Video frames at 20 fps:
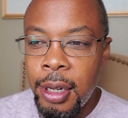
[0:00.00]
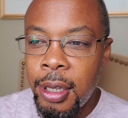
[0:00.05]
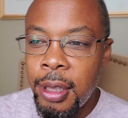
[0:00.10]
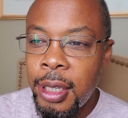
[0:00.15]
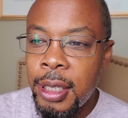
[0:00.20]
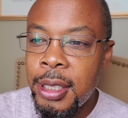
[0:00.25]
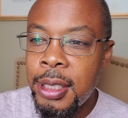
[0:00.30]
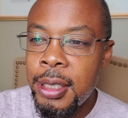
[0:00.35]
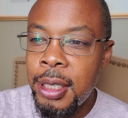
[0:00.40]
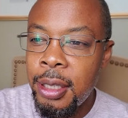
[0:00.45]

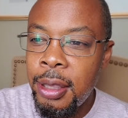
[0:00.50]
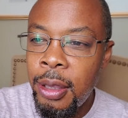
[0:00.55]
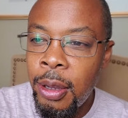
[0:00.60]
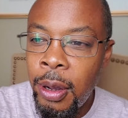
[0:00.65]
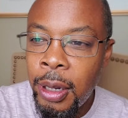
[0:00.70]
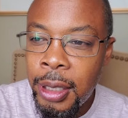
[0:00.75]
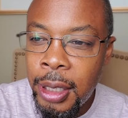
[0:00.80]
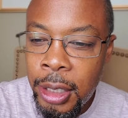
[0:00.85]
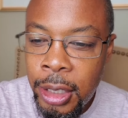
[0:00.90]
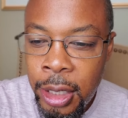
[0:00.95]
This is a
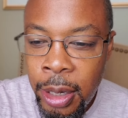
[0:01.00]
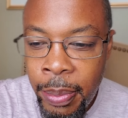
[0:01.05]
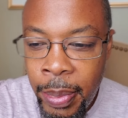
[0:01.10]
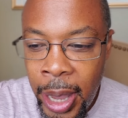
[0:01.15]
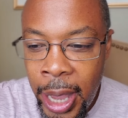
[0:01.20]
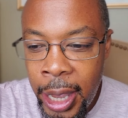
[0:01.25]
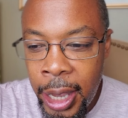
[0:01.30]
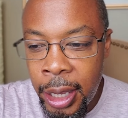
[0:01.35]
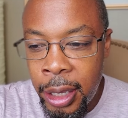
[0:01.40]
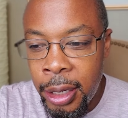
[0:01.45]
thought that your
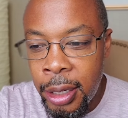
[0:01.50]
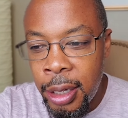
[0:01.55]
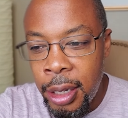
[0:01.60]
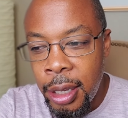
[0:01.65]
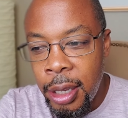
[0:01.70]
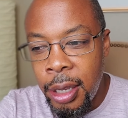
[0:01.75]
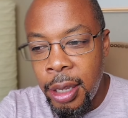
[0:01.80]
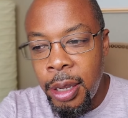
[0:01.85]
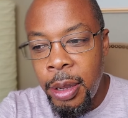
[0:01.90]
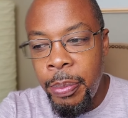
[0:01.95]
man
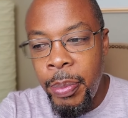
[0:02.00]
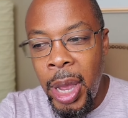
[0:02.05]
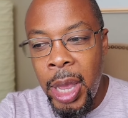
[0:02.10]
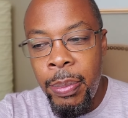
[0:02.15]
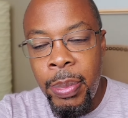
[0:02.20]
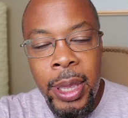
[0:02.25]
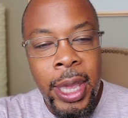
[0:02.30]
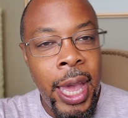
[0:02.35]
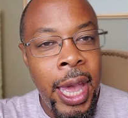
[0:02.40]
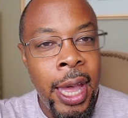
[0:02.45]
might
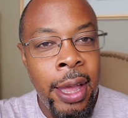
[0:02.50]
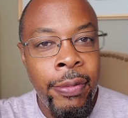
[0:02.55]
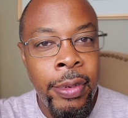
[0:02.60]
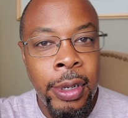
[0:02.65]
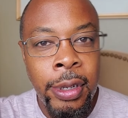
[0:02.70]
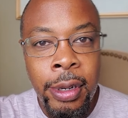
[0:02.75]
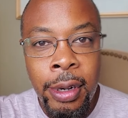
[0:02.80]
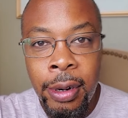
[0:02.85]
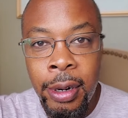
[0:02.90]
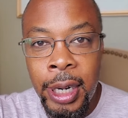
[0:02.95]
be
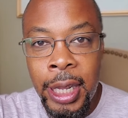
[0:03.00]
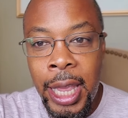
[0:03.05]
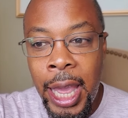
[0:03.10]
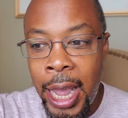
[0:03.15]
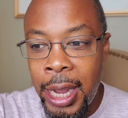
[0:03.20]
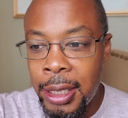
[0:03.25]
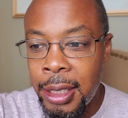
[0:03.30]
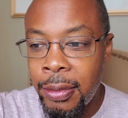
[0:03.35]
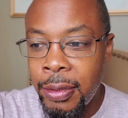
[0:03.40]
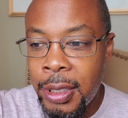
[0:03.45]
having during the
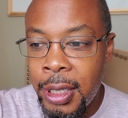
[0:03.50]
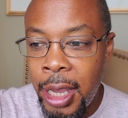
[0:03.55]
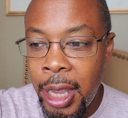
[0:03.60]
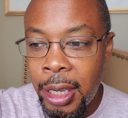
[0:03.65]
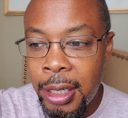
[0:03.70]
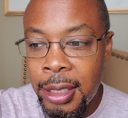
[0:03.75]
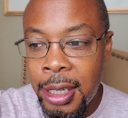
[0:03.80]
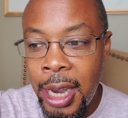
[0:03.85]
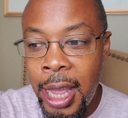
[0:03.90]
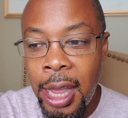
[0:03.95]
act of
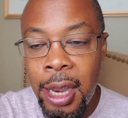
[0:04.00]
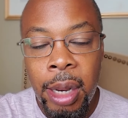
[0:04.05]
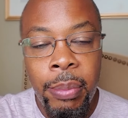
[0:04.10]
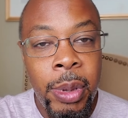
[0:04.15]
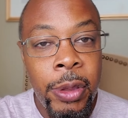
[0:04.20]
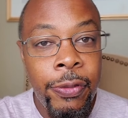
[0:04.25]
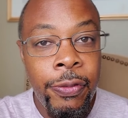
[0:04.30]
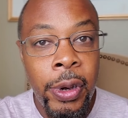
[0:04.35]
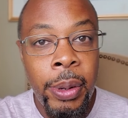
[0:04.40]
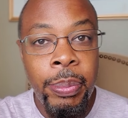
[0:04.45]
sex. Now, let
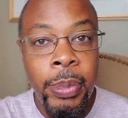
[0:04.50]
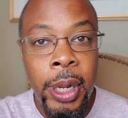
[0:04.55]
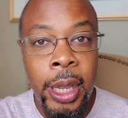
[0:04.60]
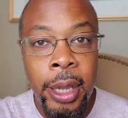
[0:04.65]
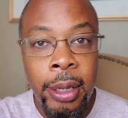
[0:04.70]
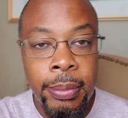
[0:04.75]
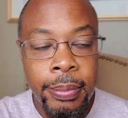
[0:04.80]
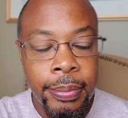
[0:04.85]
me flip that.